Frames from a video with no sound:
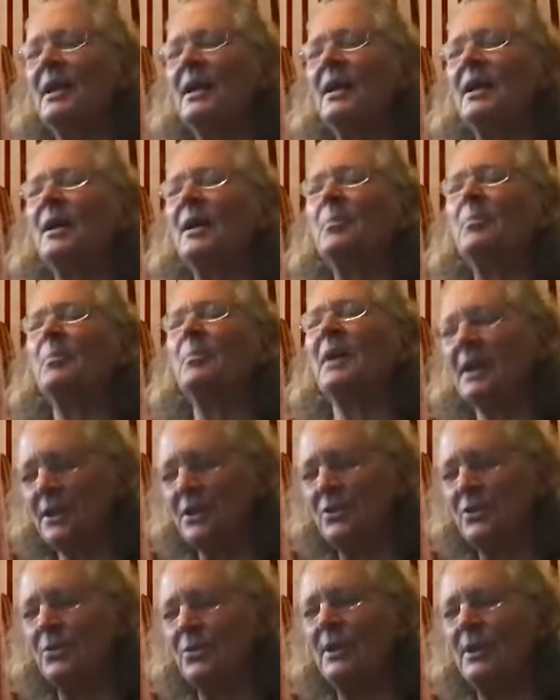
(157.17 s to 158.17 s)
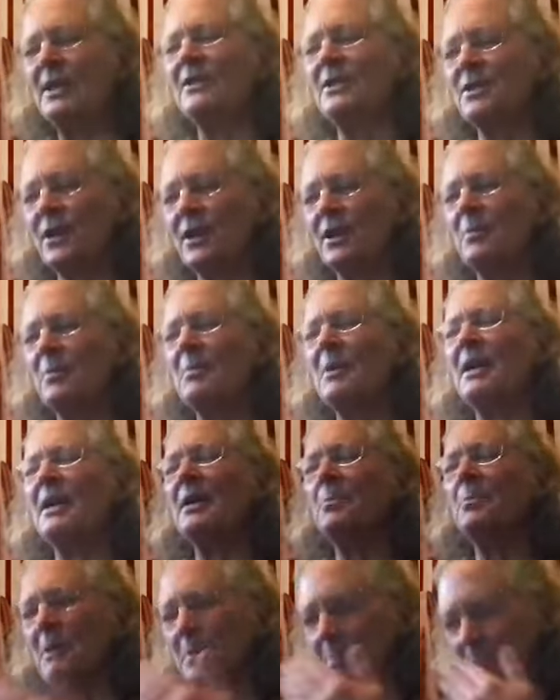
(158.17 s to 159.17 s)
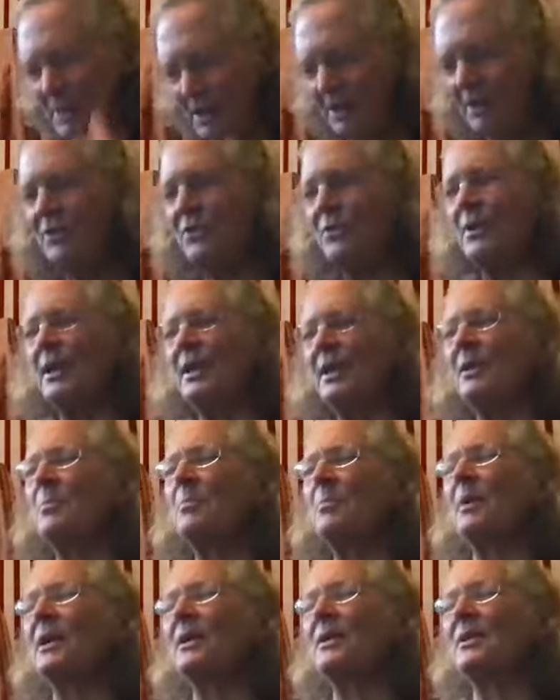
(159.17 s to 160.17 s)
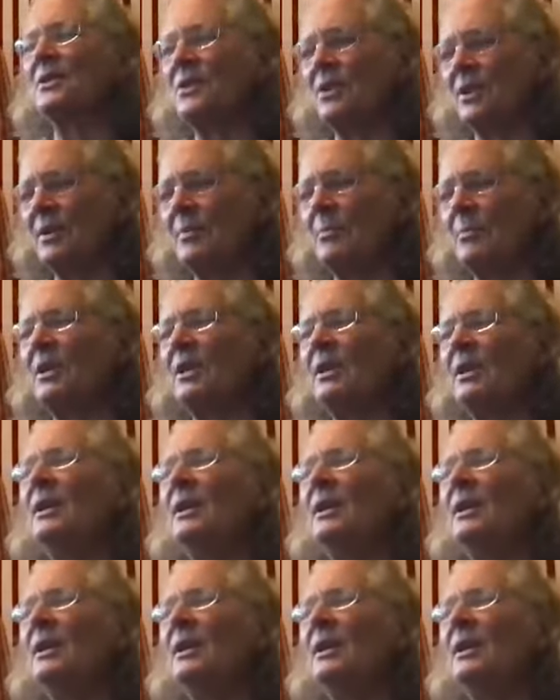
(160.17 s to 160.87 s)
penetrate the Dharma and be penetrated by the Dharma,